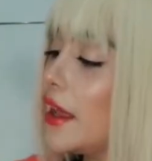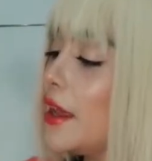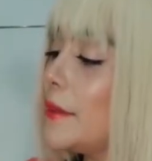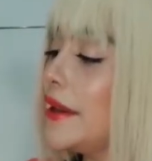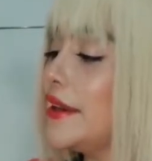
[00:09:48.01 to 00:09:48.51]

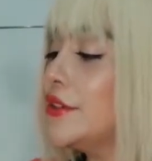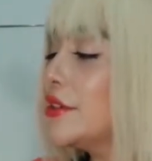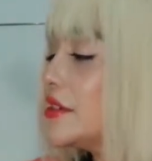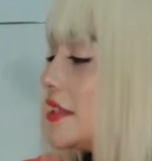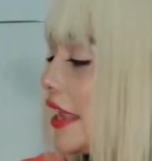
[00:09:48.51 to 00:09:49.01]
I
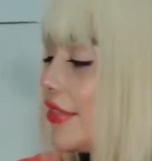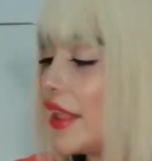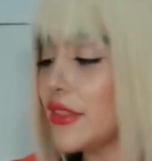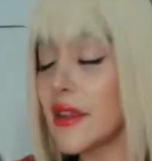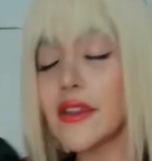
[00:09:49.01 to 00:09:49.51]
understand
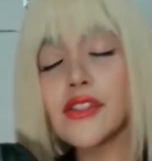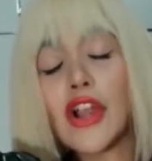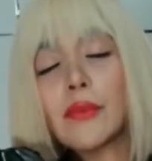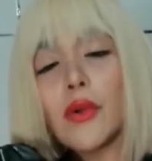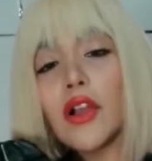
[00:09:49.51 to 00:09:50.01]
that theirs
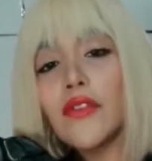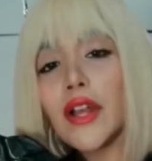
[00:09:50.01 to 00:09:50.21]
are more of